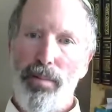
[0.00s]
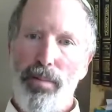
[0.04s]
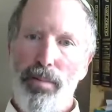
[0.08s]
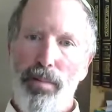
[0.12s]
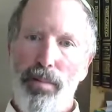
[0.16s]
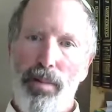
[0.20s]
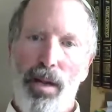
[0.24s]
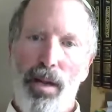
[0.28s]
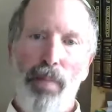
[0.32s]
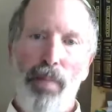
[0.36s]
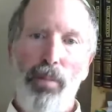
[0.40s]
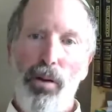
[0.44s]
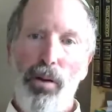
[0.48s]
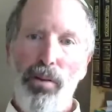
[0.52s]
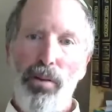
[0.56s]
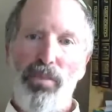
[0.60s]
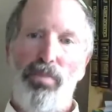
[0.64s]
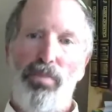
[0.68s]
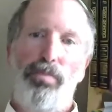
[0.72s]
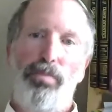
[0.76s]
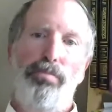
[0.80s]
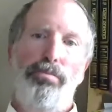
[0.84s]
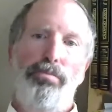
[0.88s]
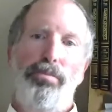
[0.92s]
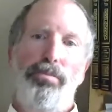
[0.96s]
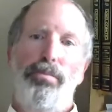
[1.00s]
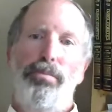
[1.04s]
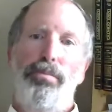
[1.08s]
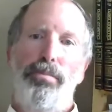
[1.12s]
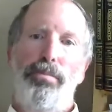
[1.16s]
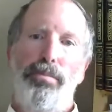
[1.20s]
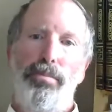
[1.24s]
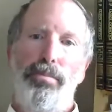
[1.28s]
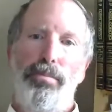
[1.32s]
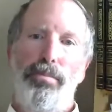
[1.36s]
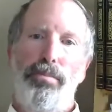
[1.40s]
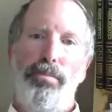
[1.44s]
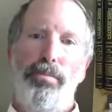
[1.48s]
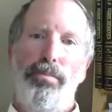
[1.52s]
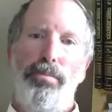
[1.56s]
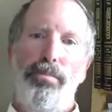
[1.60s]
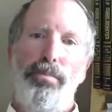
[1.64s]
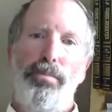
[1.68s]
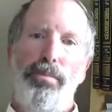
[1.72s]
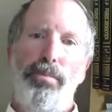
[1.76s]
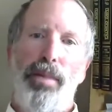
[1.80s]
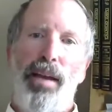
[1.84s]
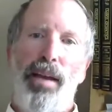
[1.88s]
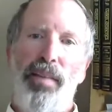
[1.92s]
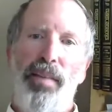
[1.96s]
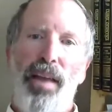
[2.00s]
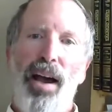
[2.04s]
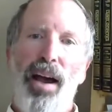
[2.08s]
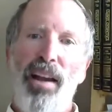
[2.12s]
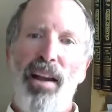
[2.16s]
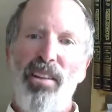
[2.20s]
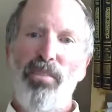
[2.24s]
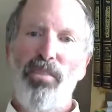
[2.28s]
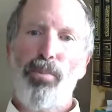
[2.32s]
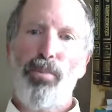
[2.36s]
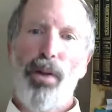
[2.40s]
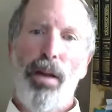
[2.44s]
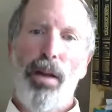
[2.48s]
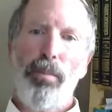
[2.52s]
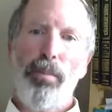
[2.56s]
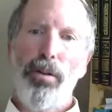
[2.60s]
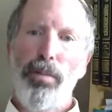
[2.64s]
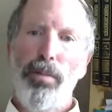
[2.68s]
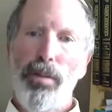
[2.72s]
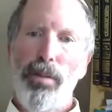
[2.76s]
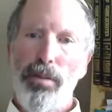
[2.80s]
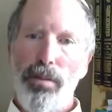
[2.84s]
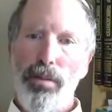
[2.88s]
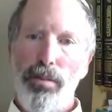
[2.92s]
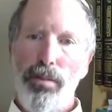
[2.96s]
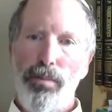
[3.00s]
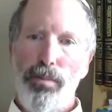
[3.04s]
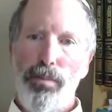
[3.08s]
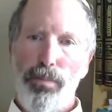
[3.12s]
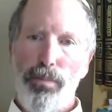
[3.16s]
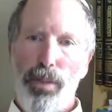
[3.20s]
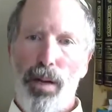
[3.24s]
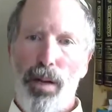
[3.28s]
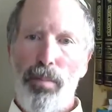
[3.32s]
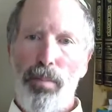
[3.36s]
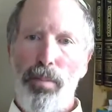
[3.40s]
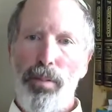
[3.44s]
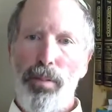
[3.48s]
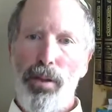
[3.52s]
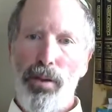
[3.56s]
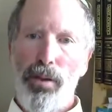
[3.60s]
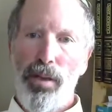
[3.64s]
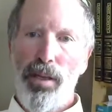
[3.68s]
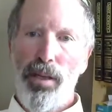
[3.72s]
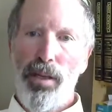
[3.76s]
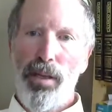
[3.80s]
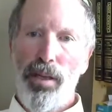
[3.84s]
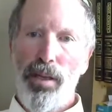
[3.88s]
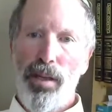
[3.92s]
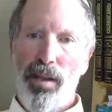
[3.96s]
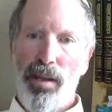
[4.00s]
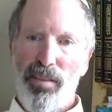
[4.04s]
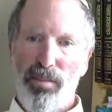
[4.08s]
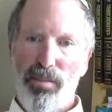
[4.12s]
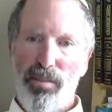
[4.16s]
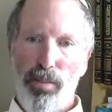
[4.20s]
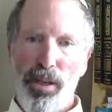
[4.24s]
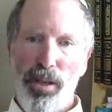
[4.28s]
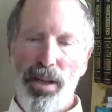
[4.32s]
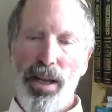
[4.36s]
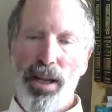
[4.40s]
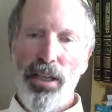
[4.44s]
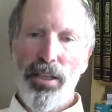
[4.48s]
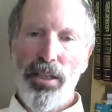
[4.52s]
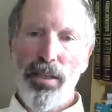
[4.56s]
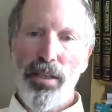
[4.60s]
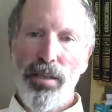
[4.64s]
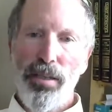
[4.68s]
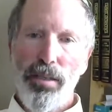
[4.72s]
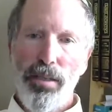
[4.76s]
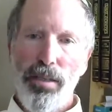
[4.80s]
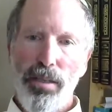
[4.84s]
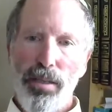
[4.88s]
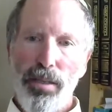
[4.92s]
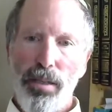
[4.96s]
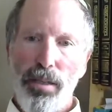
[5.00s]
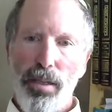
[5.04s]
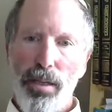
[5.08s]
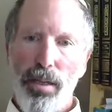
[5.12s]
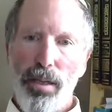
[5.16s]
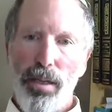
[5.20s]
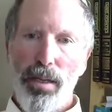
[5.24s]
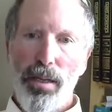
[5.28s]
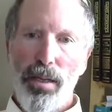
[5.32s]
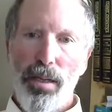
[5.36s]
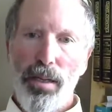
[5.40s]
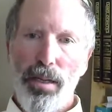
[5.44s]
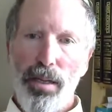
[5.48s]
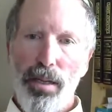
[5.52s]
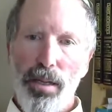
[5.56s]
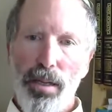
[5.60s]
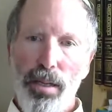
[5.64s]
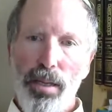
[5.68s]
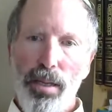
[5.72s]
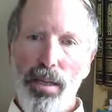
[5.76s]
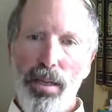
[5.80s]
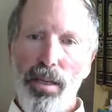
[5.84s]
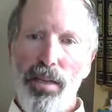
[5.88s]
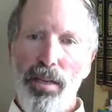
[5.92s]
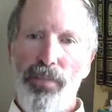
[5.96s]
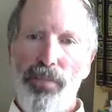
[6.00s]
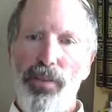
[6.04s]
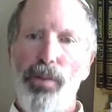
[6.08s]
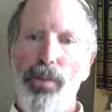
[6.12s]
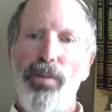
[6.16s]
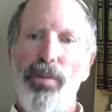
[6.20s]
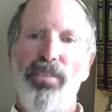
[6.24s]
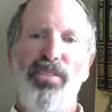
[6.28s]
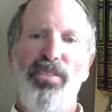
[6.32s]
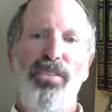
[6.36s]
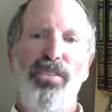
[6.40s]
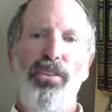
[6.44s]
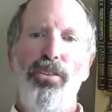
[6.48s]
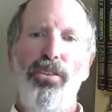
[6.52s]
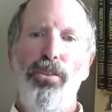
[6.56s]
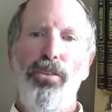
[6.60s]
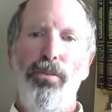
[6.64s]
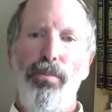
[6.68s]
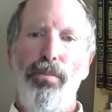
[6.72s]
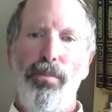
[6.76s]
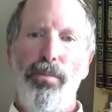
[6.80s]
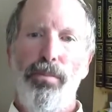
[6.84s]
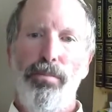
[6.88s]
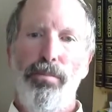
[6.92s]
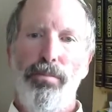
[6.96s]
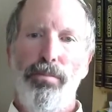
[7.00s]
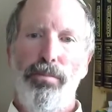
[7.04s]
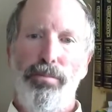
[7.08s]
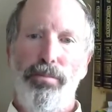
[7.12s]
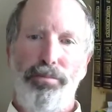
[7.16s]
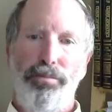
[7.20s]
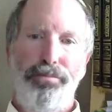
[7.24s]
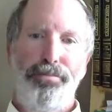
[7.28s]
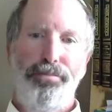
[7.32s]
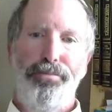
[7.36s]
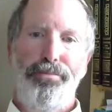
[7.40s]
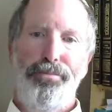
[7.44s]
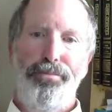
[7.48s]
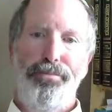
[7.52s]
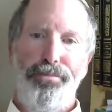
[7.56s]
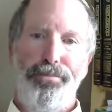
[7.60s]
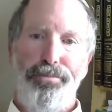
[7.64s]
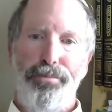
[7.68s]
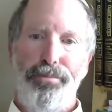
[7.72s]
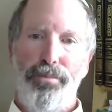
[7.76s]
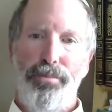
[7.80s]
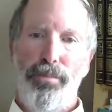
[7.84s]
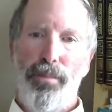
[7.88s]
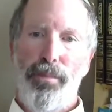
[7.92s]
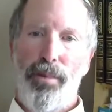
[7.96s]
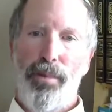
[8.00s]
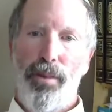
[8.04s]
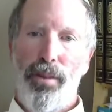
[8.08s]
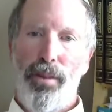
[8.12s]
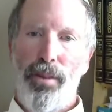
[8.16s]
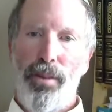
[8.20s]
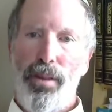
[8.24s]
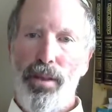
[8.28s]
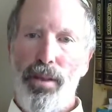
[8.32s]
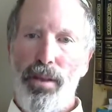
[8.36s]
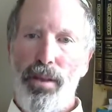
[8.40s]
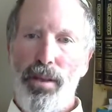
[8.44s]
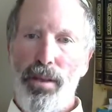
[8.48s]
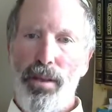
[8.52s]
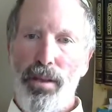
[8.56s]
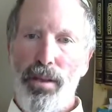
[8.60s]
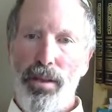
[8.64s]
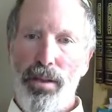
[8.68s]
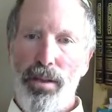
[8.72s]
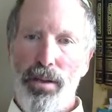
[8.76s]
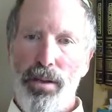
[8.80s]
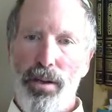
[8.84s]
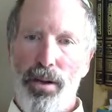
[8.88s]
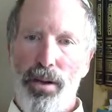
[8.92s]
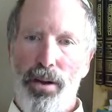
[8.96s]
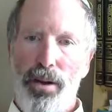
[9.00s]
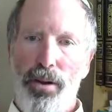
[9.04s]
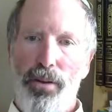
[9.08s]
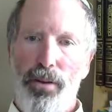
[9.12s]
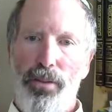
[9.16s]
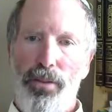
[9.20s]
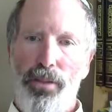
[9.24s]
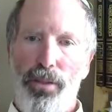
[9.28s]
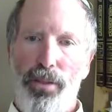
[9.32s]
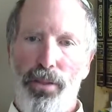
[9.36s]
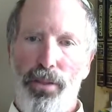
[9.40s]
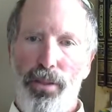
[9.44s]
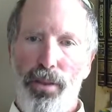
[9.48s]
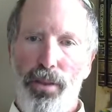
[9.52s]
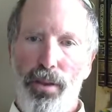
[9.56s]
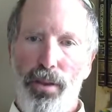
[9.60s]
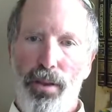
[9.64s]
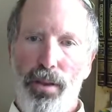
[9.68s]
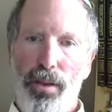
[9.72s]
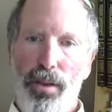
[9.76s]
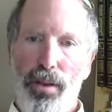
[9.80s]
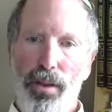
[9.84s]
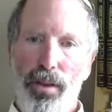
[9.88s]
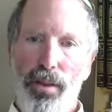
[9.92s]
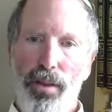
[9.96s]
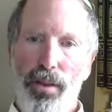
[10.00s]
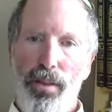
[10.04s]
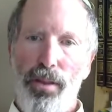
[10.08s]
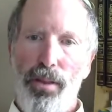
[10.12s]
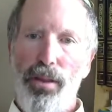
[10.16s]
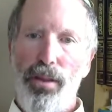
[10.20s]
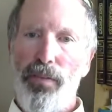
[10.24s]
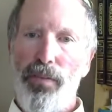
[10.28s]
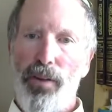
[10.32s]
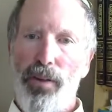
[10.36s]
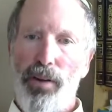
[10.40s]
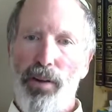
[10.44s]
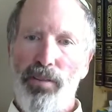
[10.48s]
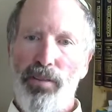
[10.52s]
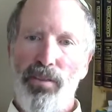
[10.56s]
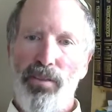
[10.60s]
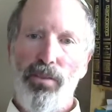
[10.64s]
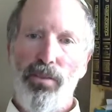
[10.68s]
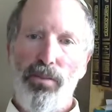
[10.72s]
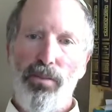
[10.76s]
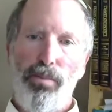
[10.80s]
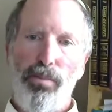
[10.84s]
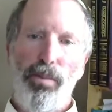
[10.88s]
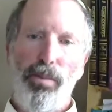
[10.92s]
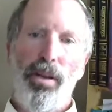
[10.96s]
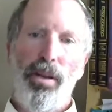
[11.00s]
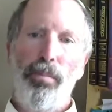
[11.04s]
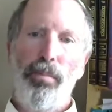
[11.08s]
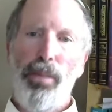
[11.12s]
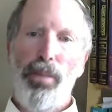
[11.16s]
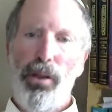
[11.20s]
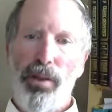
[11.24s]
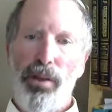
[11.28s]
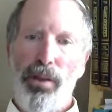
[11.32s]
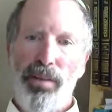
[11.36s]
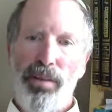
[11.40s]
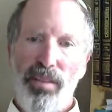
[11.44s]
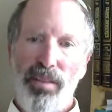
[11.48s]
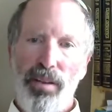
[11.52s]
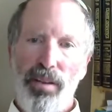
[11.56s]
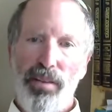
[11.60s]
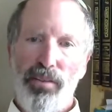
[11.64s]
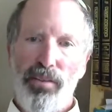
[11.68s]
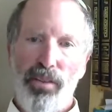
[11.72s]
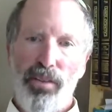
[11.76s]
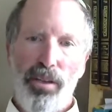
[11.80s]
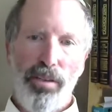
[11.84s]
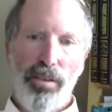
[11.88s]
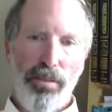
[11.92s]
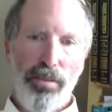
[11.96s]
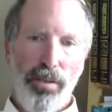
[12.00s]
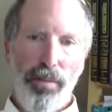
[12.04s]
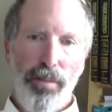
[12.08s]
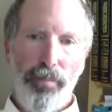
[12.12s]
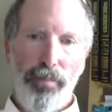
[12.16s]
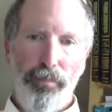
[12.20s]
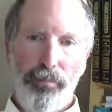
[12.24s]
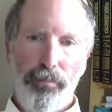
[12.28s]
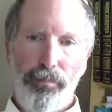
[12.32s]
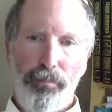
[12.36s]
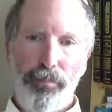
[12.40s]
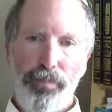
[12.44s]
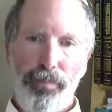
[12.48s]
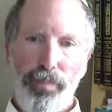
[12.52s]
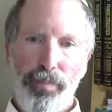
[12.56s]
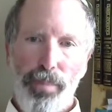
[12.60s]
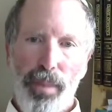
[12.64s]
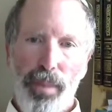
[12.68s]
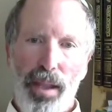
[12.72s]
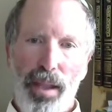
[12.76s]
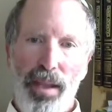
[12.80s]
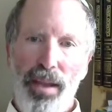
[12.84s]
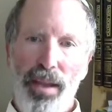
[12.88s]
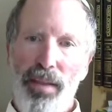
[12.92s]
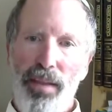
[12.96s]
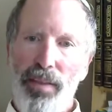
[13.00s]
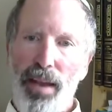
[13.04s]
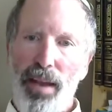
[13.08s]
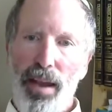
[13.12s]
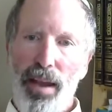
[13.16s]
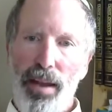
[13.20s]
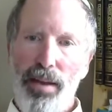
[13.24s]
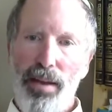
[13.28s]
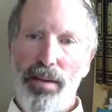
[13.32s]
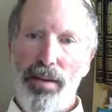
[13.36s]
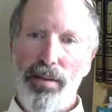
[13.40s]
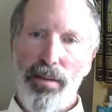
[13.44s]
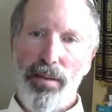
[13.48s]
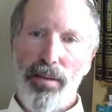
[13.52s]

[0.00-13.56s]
Hubble have the highest probability explanation if you assume the Earth, the universe is billions of years old, and that